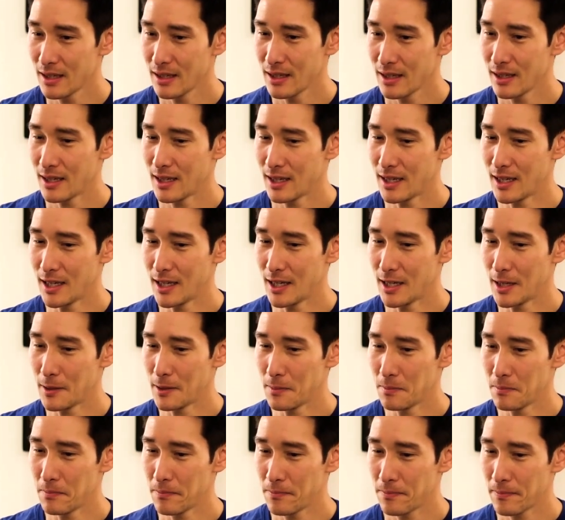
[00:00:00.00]

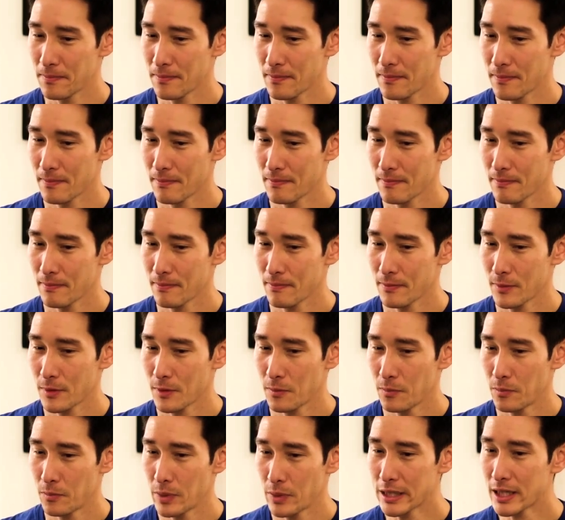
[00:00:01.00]

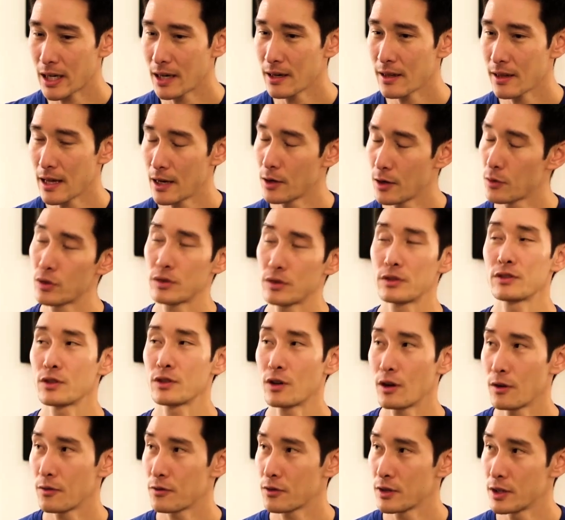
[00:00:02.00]
been kind of that North
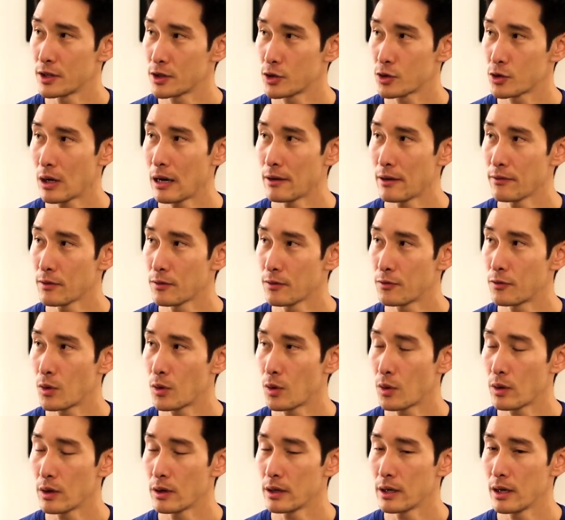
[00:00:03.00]
Star for us driving
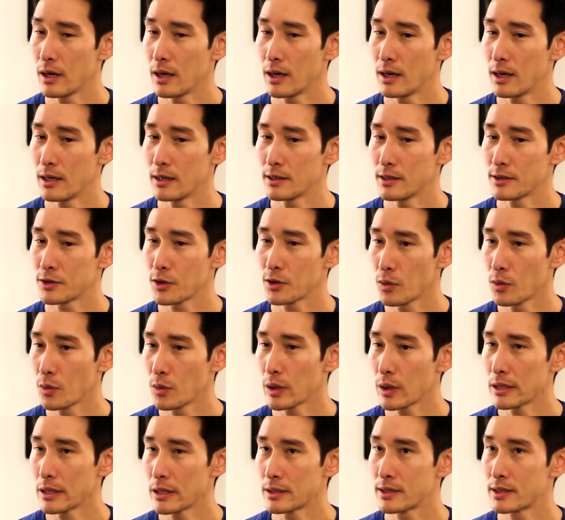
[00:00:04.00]
forward. So
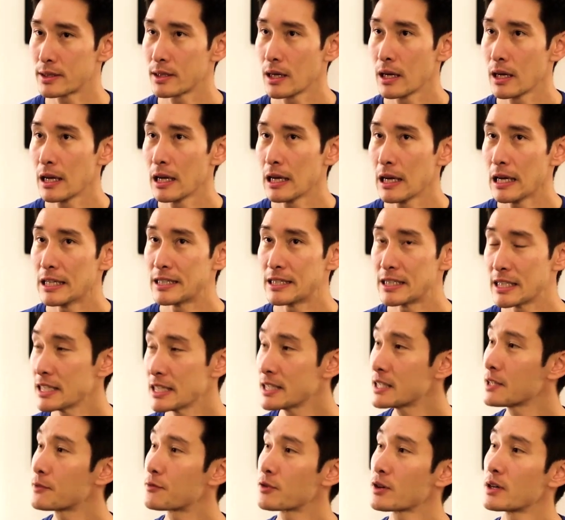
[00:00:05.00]
it's
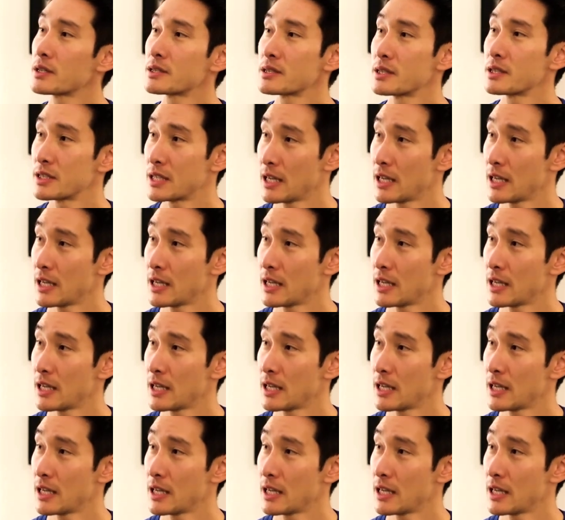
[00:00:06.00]
easy for us to say